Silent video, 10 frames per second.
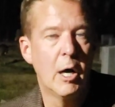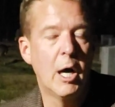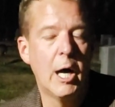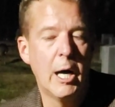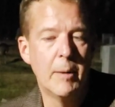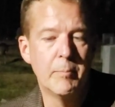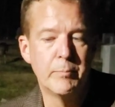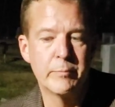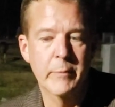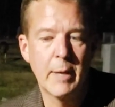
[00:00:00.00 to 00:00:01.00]

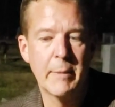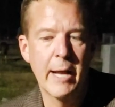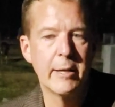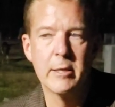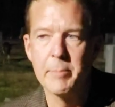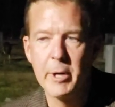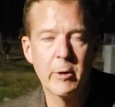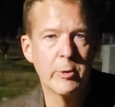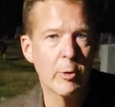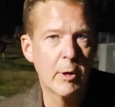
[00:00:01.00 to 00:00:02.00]
Um, I'm not into
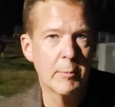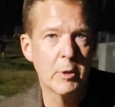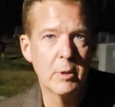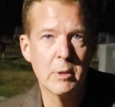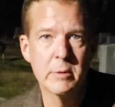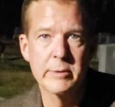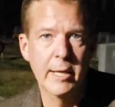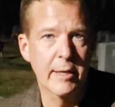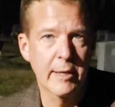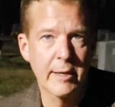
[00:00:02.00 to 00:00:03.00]
paranormal,
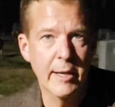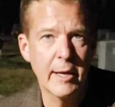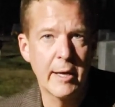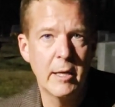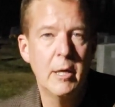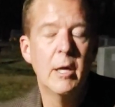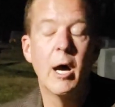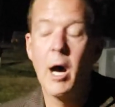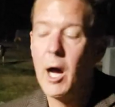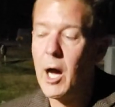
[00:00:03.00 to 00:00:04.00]
da da da da.
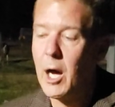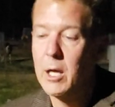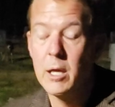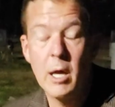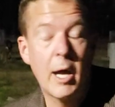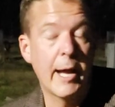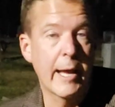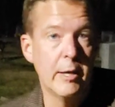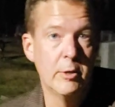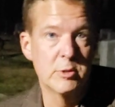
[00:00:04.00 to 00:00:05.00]
Uh, I
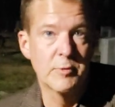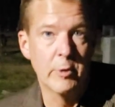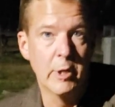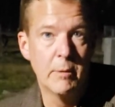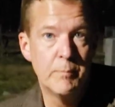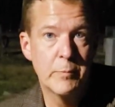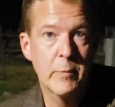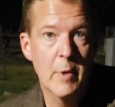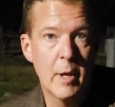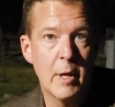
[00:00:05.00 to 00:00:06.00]
got news for you.
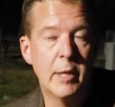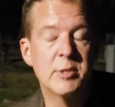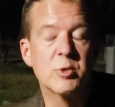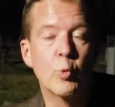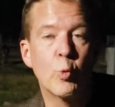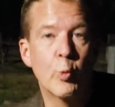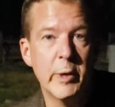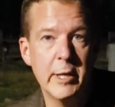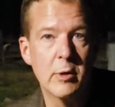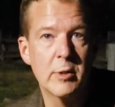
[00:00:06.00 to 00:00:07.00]
As
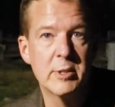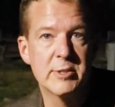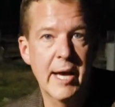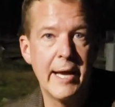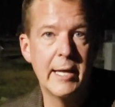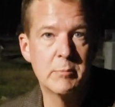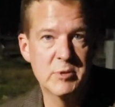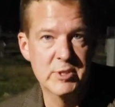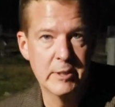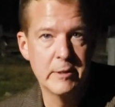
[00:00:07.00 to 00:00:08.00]
real as I am
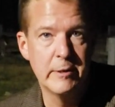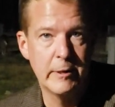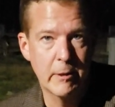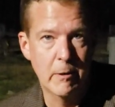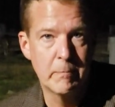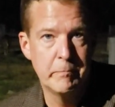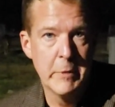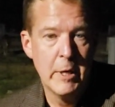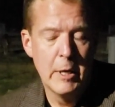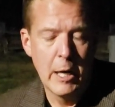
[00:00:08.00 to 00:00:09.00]
sitting here.
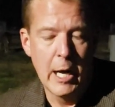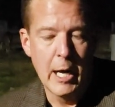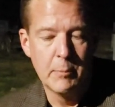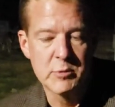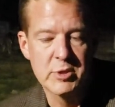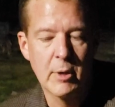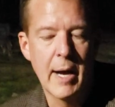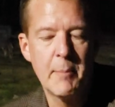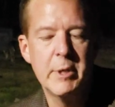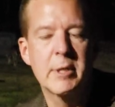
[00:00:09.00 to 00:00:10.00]
Um, so
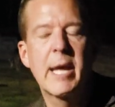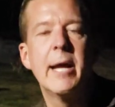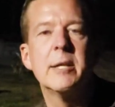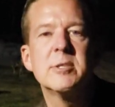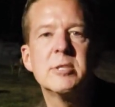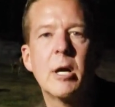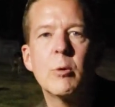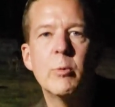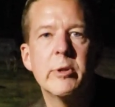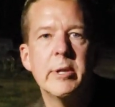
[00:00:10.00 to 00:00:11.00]
I'm going to kind of
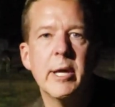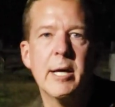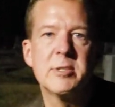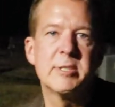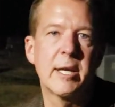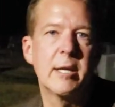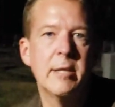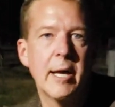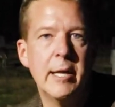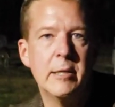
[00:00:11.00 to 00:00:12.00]
start with the uh, second
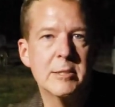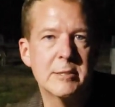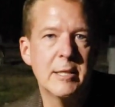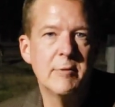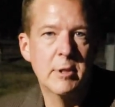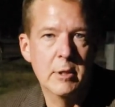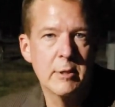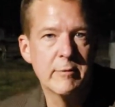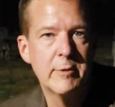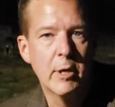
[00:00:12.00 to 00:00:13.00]
night and just give you the
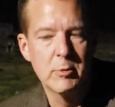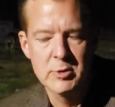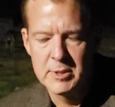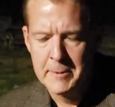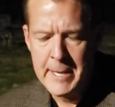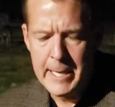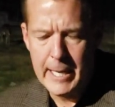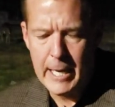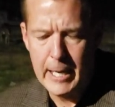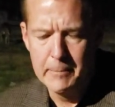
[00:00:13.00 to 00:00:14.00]
cliff notes.
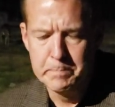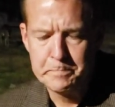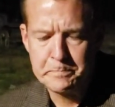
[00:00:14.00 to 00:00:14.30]
Um,